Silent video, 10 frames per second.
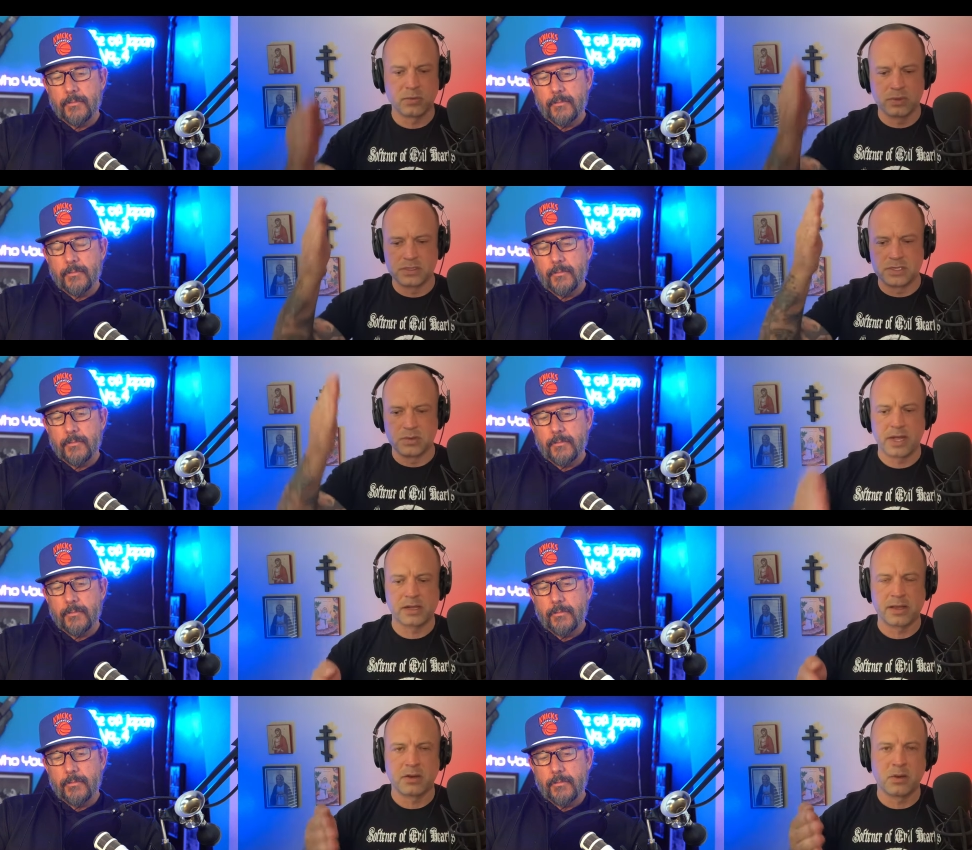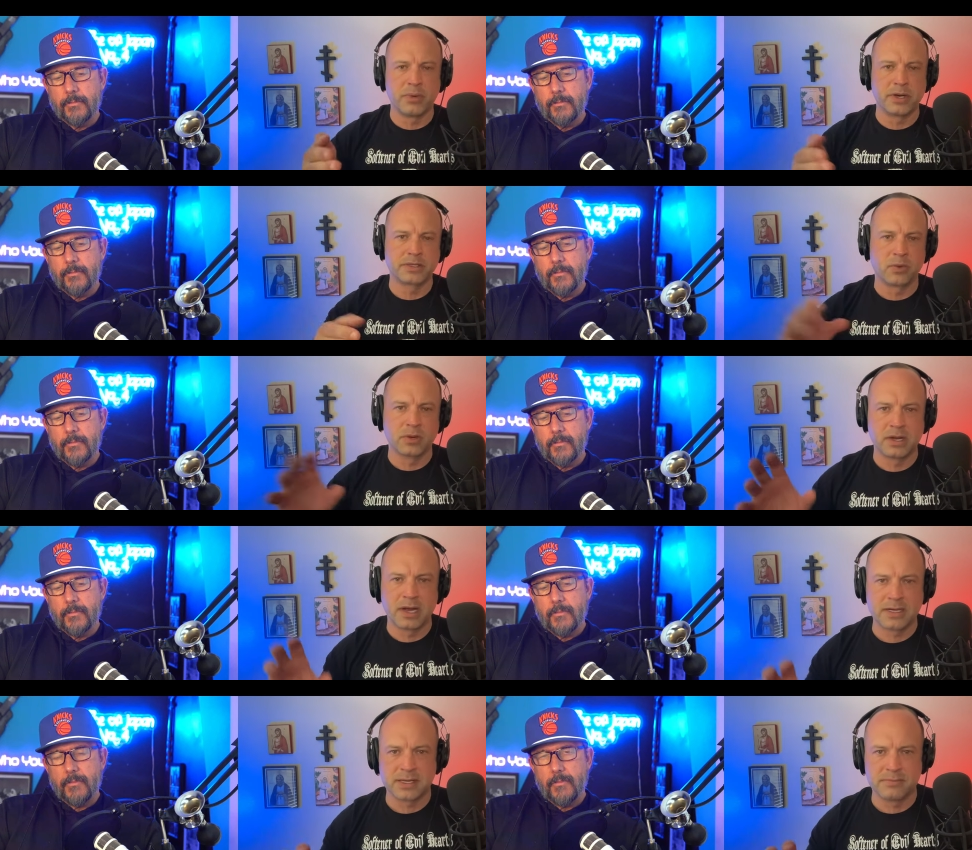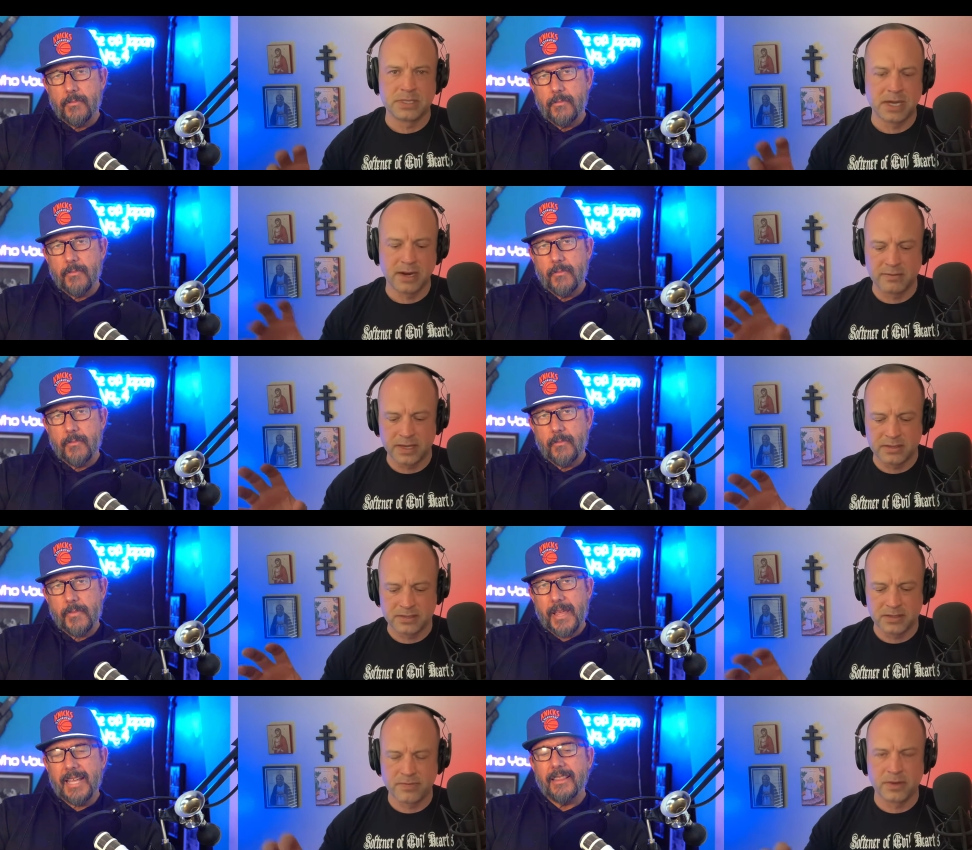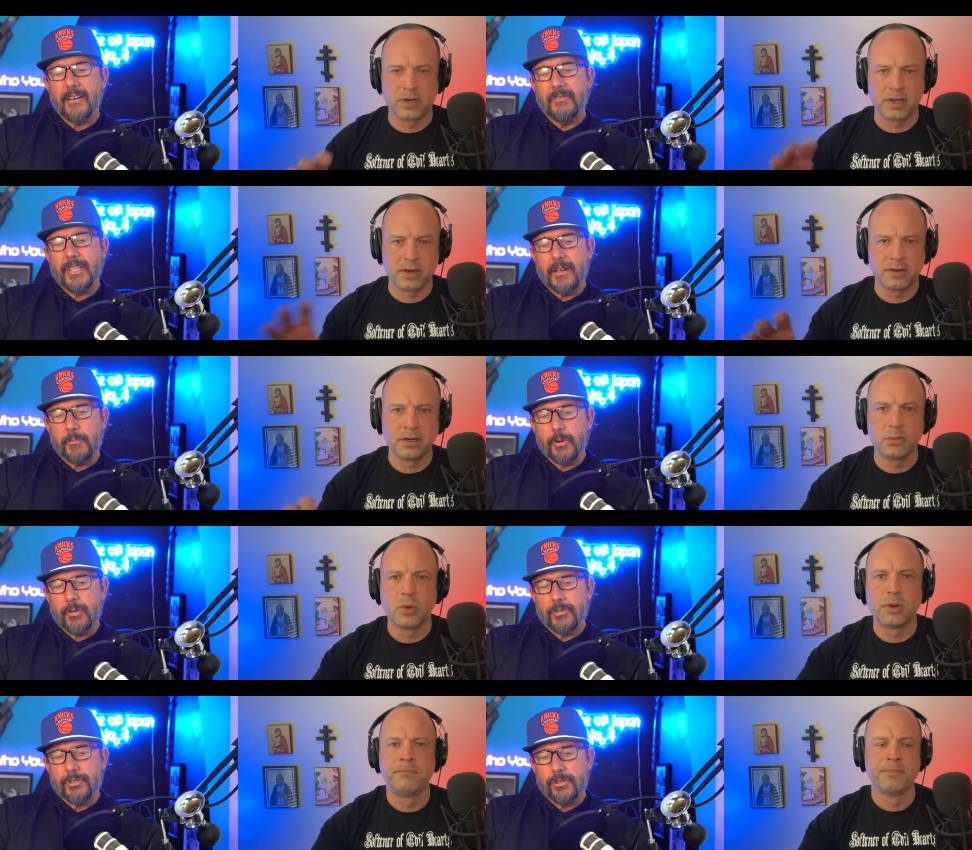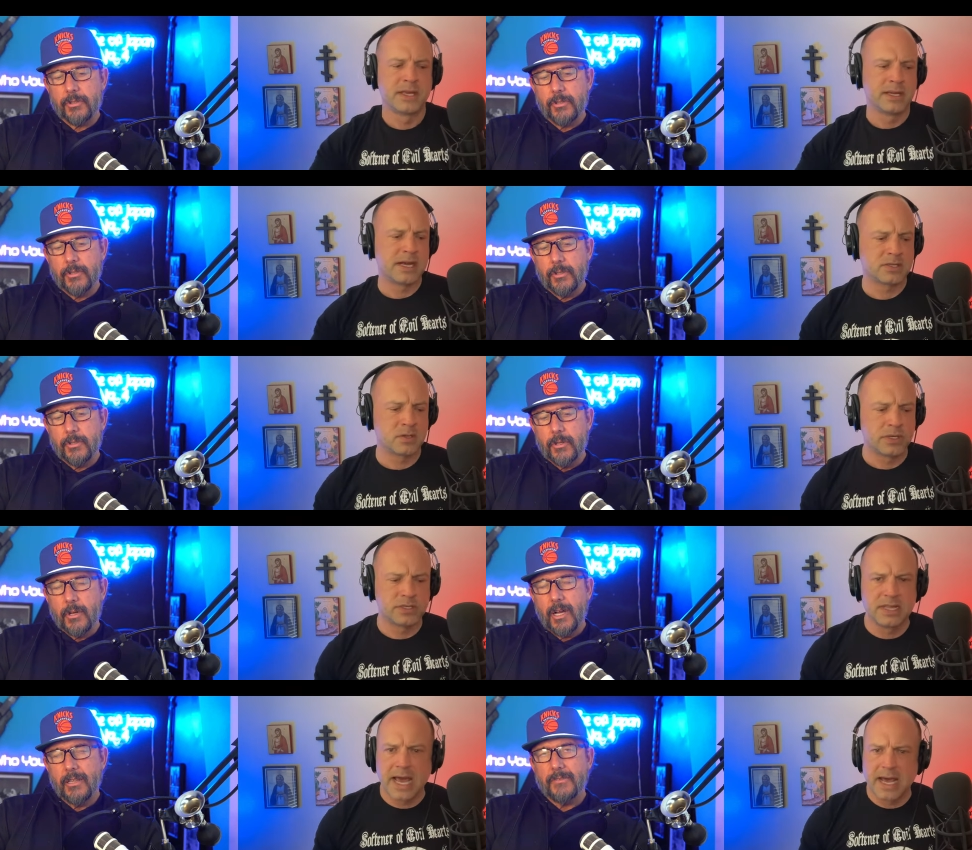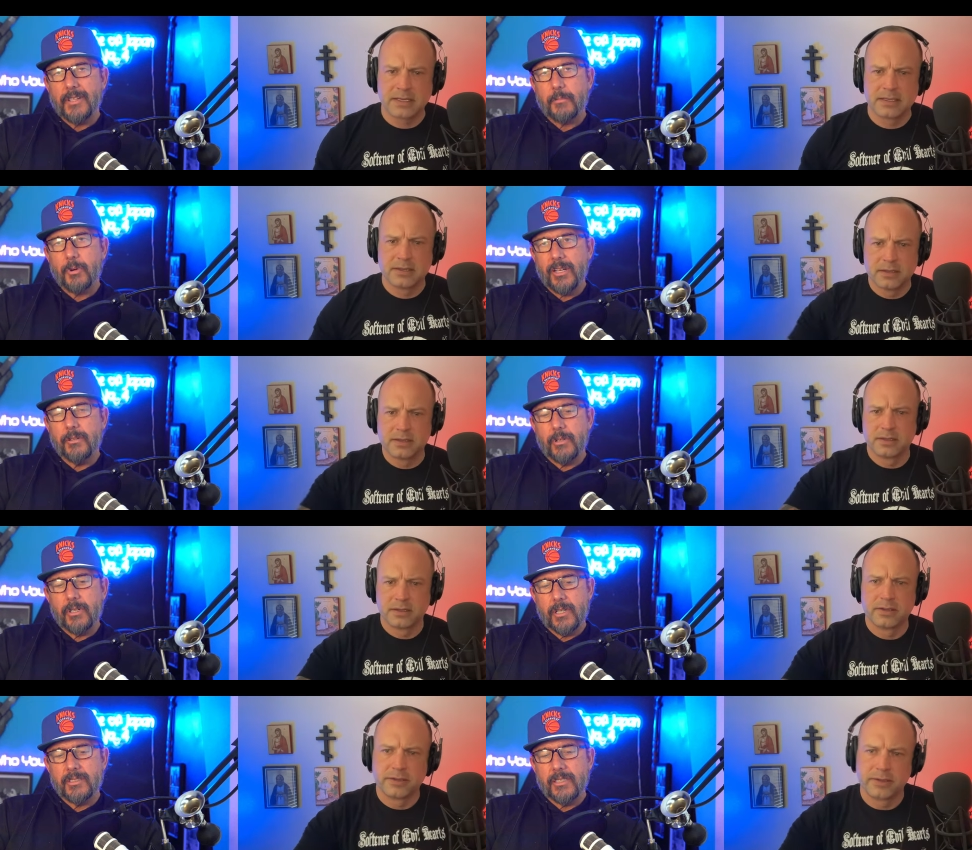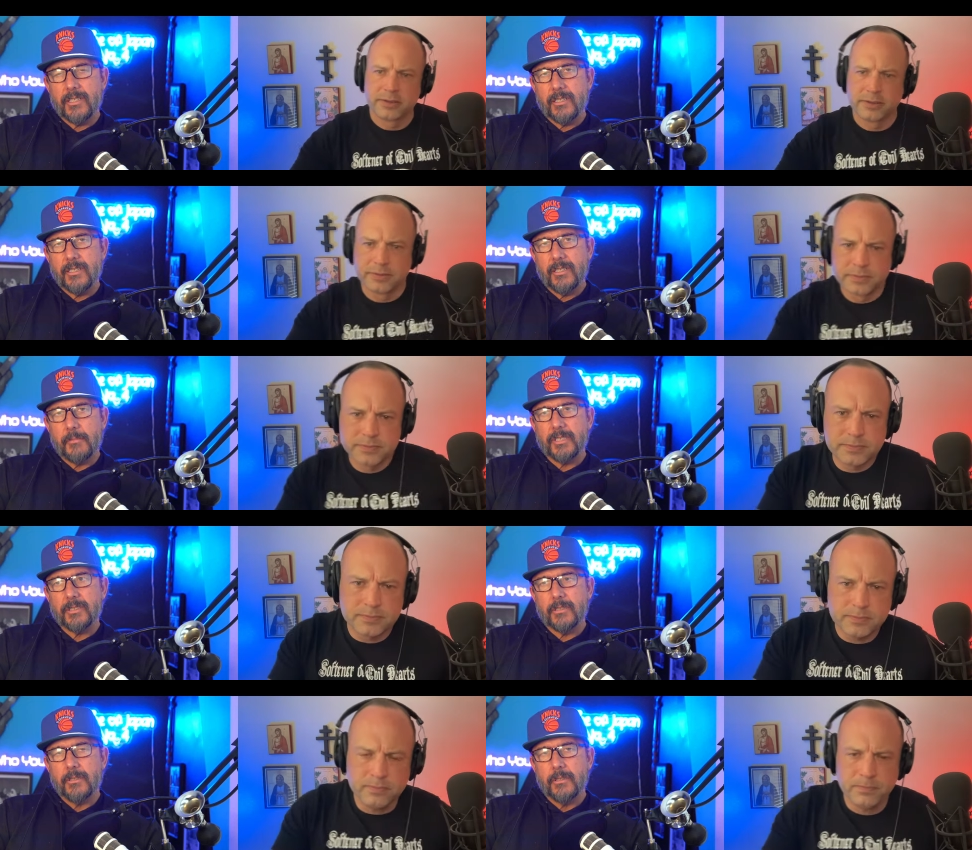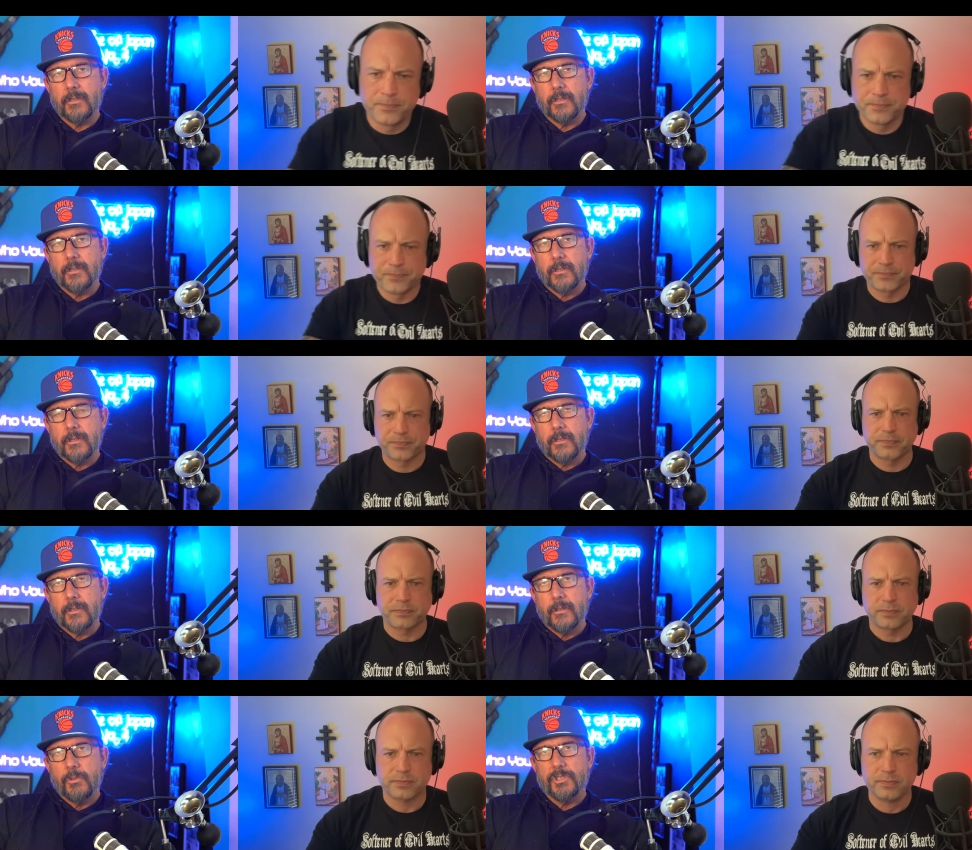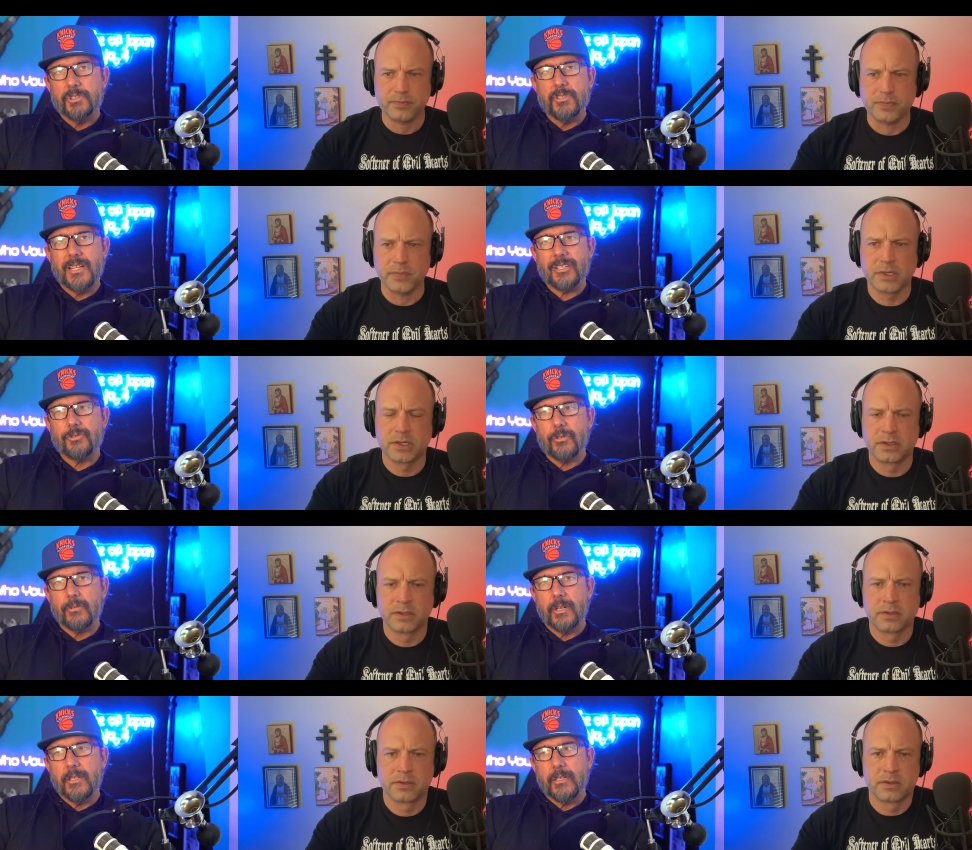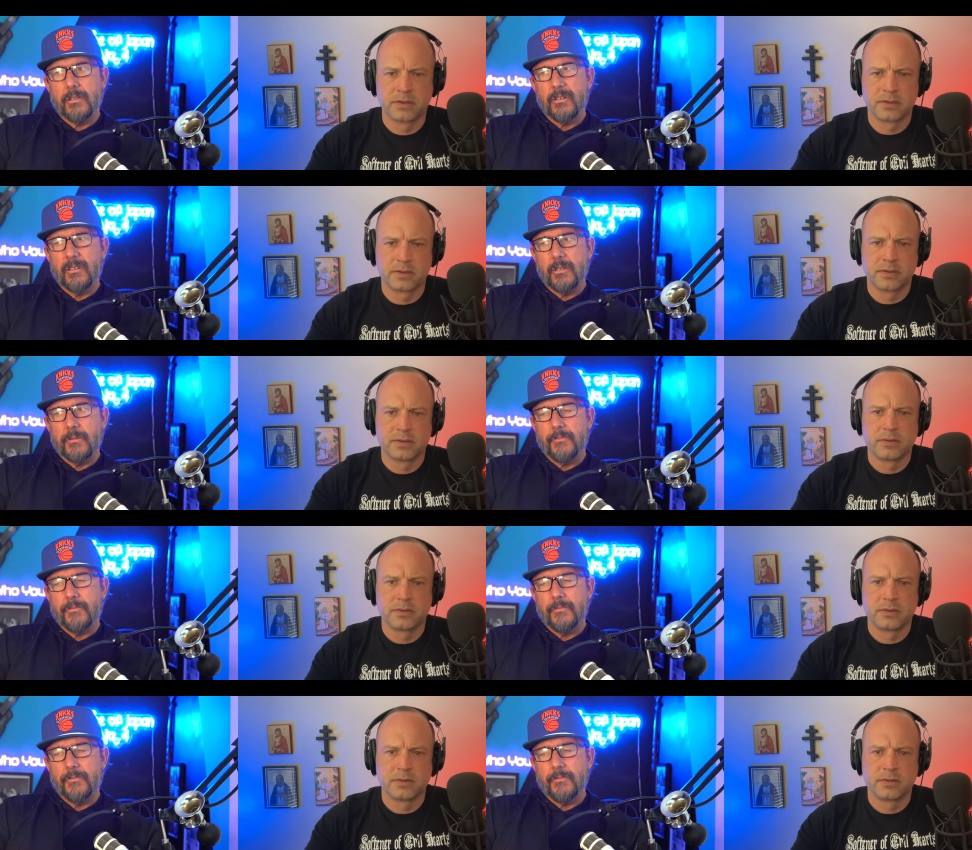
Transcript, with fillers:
Speaker 1: like where it's direct, like oh, Bucks are Orthodox. I'm tired of that stuff. I, I don't hear it approach. anymore. Not so much. I that. love that. I know.
Speaker 2: I see it. That makes, which is natural, right? You,